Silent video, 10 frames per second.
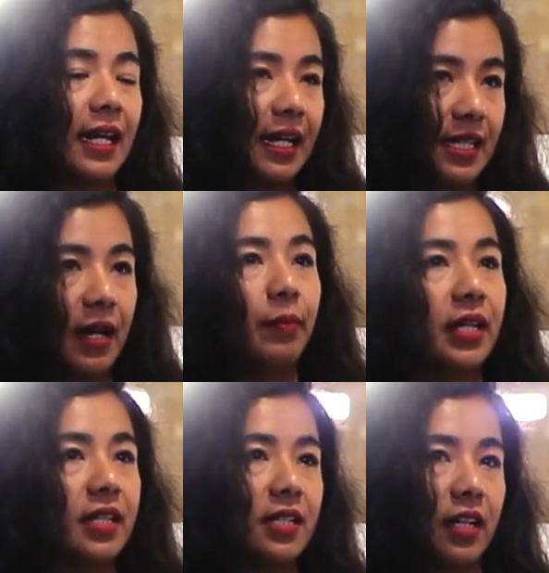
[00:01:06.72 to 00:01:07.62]
an
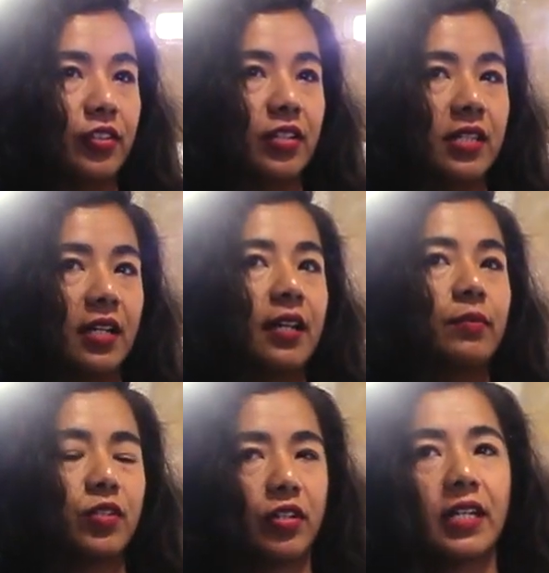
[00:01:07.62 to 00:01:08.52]
academic intelligence, I
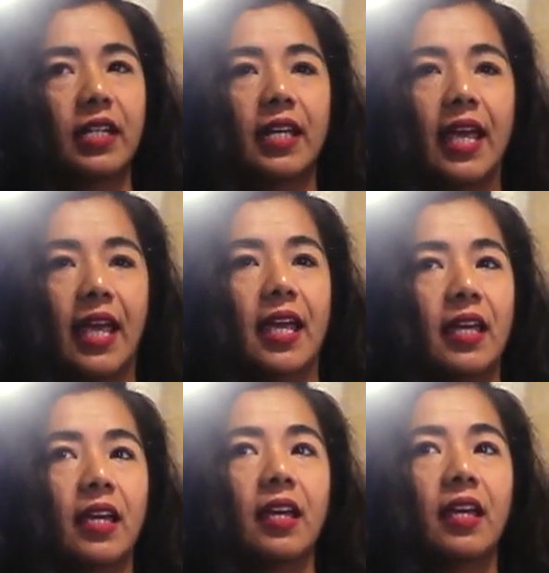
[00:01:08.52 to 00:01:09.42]
am talking
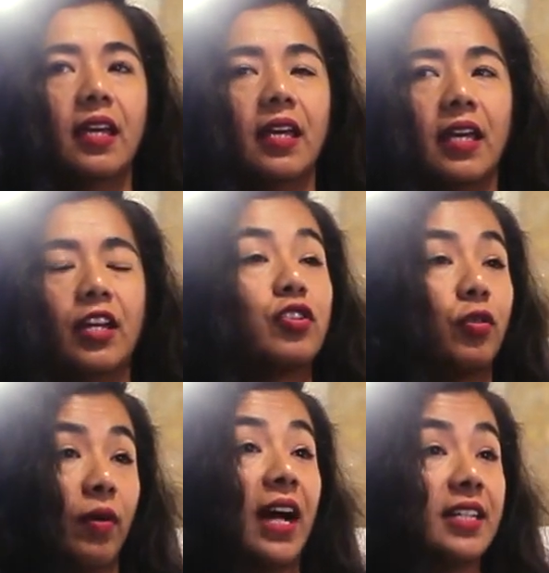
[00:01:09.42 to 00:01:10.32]
an
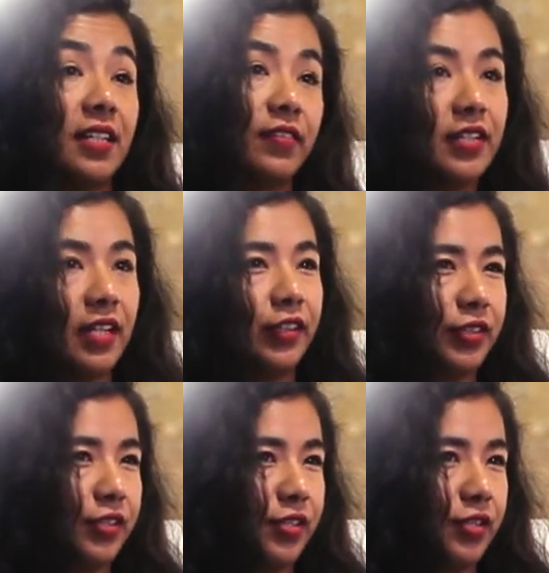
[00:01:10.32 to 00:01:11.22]
interactive
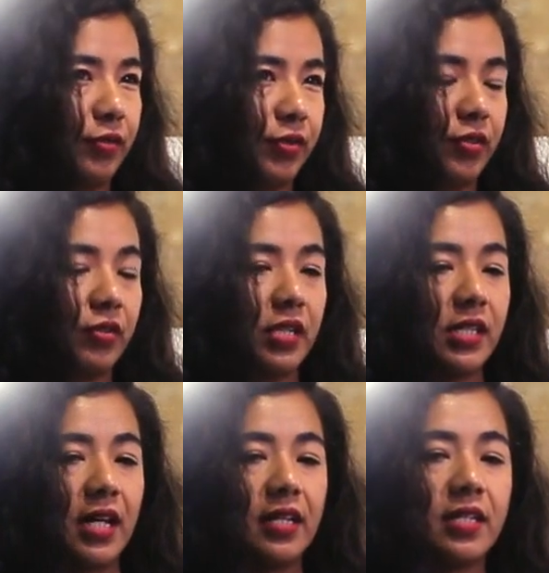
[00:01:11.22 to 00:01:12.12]
intelligence to a certain
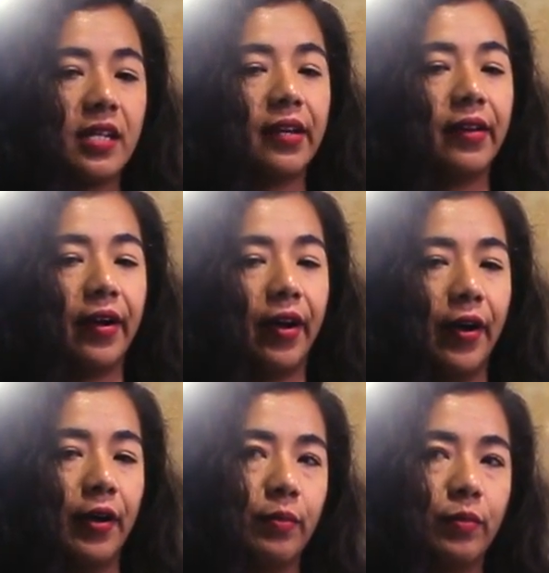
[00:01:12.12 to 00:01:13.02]
extent.
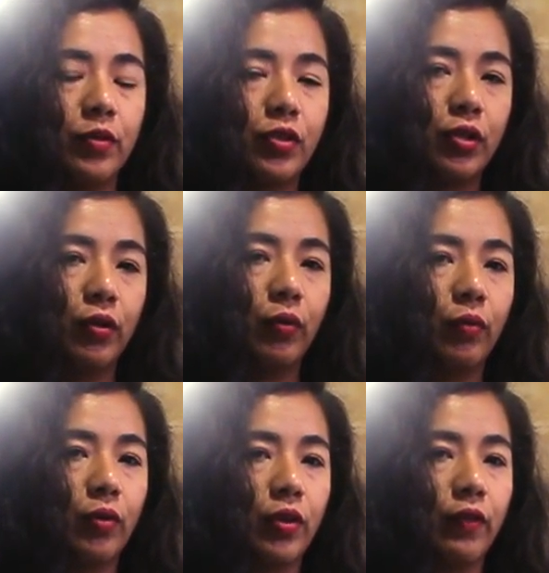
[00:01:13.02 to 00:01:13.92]

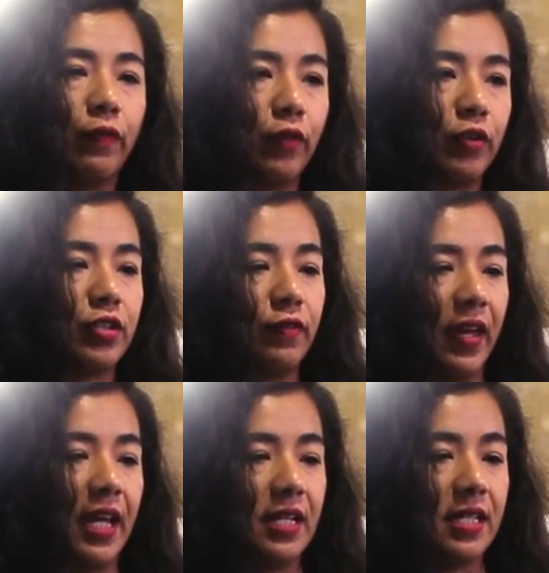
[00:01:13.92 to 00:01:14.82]
So the first
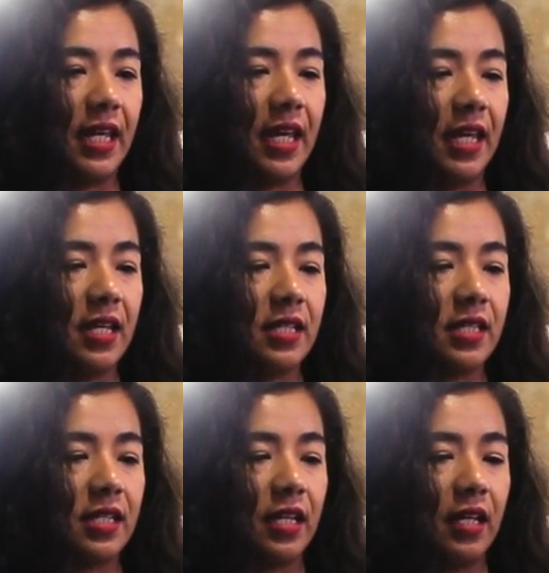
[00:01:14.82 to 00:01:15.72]
phase is